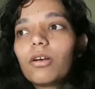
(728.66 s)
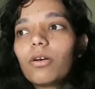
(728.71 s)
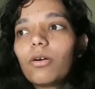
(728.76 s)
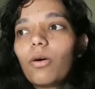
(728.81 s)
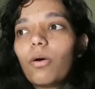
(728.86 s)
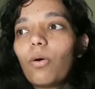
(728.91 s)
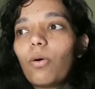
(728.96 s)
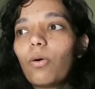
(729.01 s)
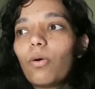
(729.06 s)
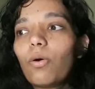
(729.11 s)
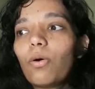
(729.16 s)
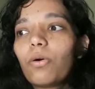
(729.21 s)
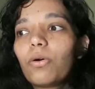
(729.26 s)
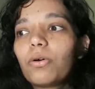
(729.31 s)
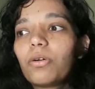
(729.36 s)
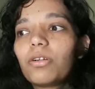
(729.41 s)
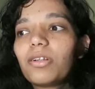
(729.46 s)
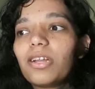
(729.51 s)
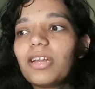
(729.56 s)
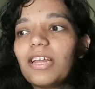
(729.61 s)

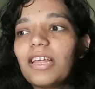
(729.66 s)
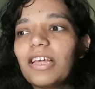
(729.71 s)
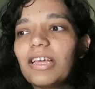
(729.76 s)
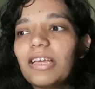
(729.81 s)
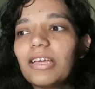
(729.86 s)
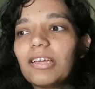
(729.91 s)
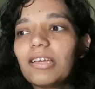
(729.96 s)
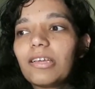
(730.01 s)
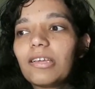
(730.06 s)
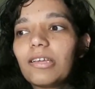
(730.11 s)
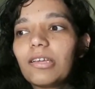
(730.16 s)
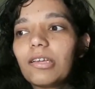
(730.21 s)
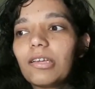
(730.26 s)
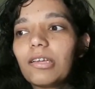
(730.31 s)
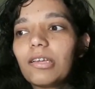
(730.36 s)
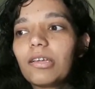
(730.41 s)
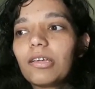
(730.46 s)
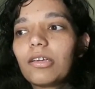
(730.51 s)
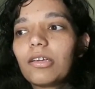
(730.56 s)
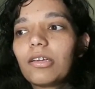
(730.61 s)
or like
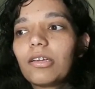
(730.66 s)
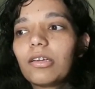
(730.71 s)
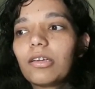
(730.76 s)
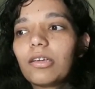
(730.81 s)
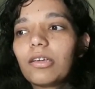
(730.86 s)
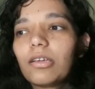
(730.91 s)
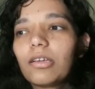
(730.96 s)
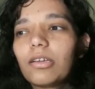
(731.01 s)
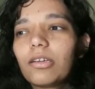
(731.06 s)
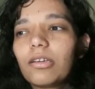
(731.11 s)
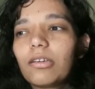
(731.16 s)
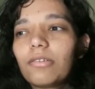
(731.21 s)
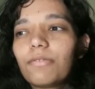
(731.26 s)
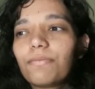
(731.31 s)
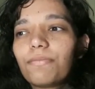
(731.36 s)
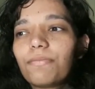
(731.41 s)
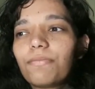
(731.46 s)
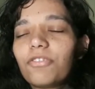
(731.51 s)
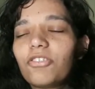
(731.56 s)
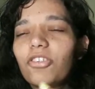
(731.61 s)

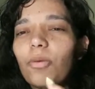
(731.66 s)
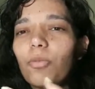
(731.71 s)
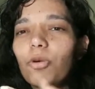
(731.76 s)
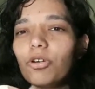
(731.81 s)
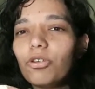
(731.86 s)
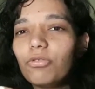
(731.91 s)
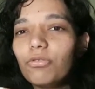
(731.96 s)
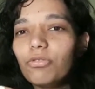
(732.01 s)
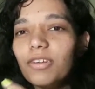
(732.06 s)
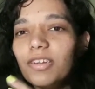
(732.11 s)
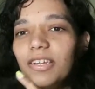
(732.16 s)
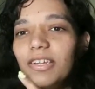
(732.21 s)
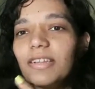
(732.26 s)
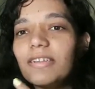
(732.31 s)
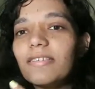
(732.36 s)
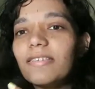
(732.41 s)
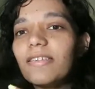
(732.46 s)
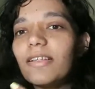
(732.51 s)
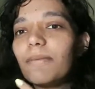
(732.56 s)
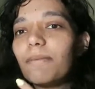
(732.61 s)
someone who
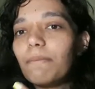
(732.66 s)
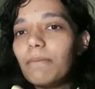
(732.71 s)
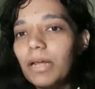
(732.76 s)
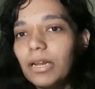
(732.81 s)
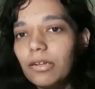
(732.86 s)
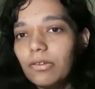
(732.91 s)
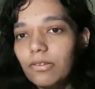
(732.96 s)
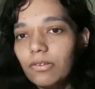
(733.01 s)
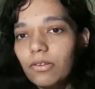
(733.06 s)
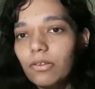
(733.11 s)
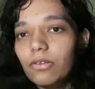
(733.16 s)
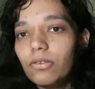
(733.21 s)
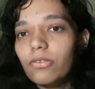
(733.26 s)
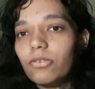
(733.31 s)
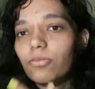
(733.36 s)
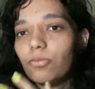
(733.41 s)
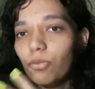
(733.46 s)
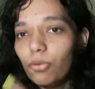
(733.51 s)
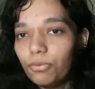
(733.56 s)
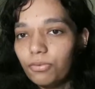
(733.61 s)
deals in
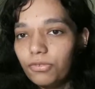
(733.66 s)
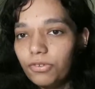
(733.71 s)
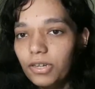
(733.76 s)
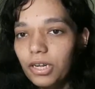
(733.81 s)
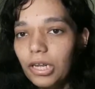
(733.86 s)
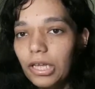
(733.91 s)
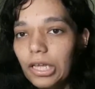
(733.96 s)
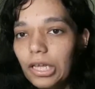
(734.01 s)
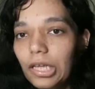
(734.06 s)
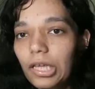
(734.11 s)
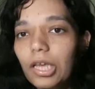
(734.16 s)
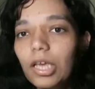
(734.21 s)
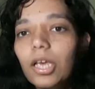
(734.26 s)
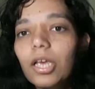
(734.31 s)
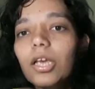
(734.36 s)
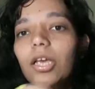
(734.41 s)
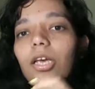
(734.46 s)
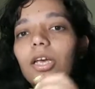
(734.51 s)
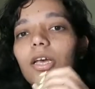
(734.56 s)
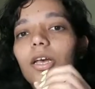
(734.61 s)
medicines mostly.
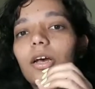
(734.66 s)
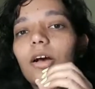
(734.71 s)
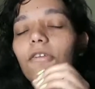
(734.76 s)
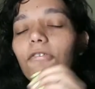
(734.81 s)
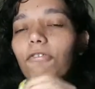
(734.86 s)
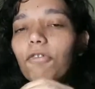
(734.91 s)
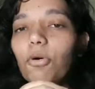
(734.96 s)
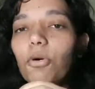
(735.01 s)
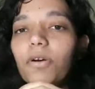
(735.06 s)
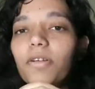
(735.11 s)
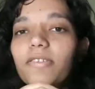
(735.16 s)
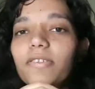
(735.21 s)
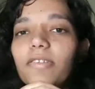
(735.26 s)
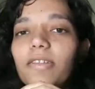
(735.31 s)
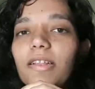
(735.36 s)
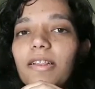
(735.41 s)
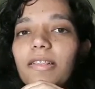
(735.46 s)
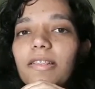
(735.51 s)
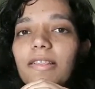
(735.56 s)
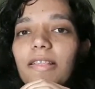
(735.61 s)
Of course,
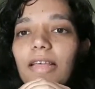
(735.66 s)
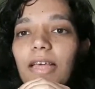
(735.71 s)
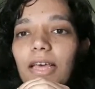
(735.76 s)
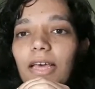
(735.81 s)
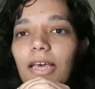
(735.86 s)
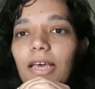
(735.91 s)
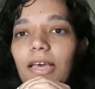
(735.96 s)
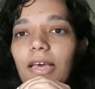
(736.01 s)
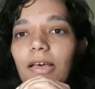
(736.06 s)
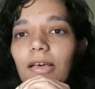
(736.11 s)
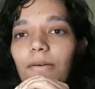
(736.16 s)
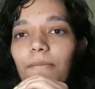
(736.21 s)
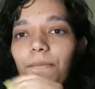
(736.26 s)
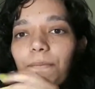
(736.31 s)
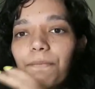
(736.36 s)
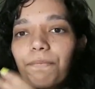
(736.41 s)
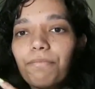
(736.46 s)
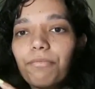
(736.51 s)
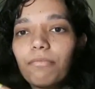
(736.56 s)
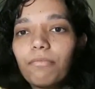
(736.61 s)
their
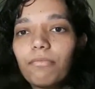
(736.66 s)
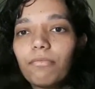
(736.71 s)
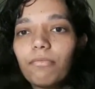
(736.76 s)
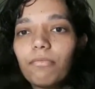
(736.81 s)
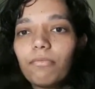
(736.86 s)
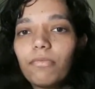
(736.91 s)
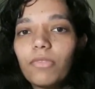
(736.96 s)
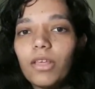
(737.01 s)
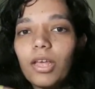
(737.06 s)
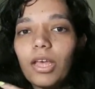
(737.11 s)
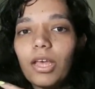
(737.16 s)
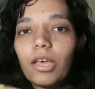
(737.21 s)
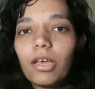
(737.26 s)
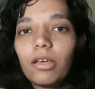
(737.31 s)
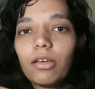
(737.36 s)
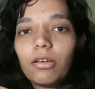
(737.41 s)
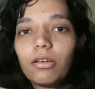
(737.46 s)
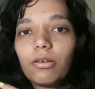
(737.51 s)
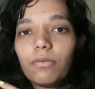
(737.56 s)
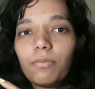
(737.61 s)

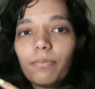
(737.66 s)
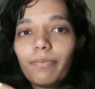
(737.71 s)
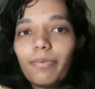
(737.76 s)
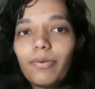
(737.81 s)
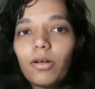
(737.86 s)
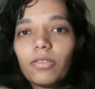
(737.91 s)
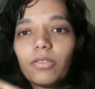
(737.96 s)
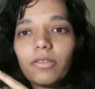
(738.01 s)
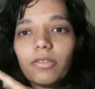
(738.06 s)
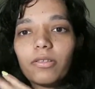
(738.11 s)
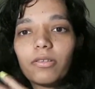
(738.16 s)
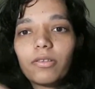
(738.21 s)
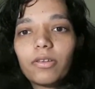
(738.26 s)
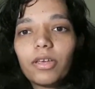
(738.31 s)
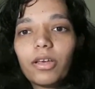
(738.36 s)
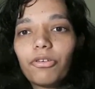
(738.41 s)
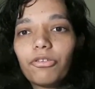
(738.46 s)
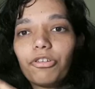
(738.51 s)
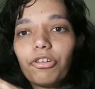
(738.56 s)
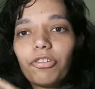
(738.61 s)

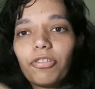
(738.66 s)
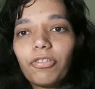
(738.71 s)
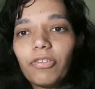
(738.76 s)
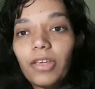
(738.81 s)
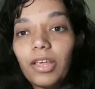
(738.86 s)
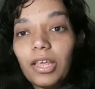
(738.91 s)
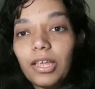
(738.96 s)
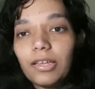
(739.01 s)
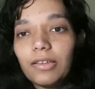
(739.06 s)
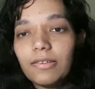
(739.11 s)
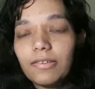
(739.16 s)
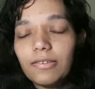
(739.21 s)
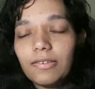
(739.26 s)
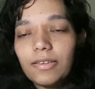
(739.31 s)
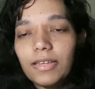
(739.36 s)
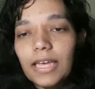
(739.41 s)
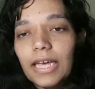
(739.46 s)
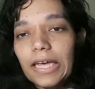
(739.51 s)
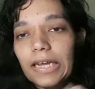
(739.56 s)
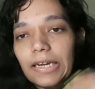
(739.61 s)
apothecary
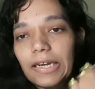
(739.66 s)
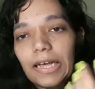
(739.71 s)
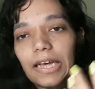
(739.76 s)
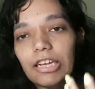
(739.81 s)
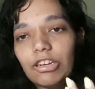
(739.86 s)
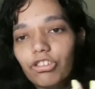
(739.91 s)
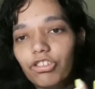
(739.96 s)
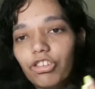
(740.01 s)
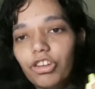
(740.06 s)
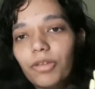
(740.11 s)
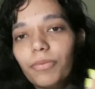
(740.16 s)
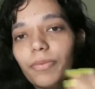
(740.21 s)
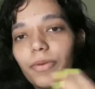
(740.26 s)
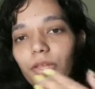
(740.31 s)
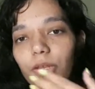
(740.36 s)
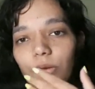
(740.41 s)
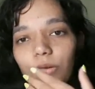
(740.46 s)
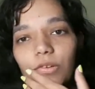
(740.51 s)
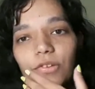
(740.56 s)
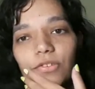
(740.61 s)
things can actually be
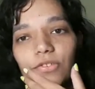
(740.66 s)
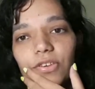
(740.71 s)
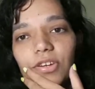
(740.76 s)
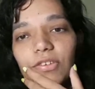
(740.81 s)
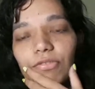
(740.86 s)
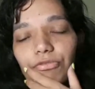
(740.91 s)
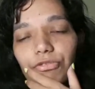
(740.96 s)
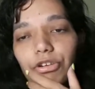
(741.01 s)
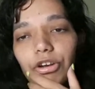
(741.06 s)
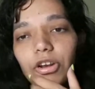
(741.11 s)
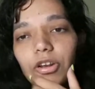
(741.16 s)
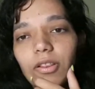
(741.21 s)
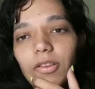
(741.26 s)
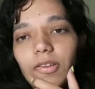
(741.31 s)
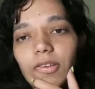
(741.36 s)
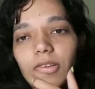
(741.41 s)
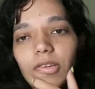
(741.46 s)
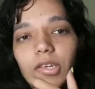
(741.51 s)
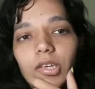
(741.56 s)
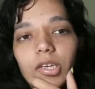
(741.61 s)
used for
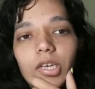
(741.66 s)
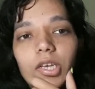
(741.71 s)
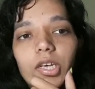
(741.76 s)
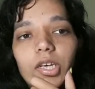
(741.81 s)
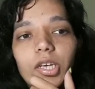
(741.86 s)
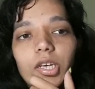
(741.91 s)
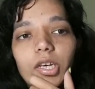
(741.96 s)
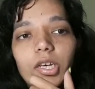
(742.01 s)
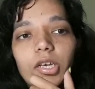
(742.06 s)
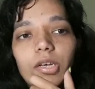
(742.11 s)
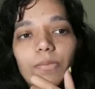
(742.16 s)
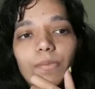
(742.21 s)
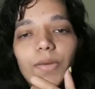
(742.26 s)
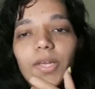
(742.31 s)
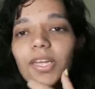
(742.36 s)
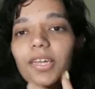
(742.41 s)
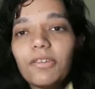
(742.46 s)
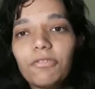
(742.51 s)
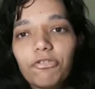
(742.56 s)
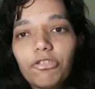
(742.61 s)
different
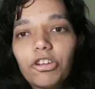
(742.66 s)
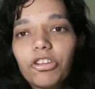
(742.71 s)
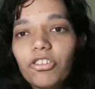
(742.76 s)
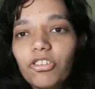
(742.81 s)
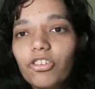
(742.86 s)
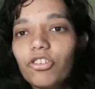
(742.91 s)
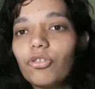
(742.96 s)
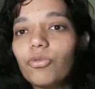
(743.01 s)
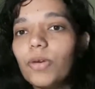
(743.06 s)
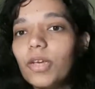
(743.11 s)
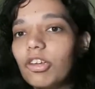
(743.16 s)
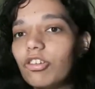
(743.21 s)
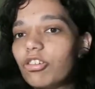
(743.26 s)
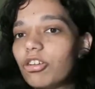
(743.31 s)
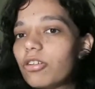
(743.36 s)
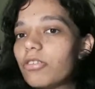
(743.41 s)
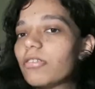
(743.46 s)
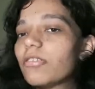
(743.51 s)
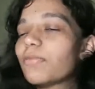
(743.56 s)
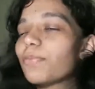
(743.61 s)
in different
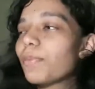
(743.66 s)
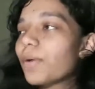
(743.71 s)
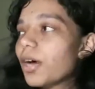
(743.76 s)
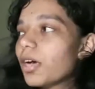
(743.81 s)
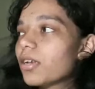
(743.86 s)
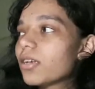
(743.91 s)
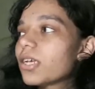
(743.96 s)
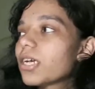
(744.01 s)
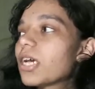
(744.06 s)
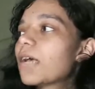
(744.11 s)
situations, but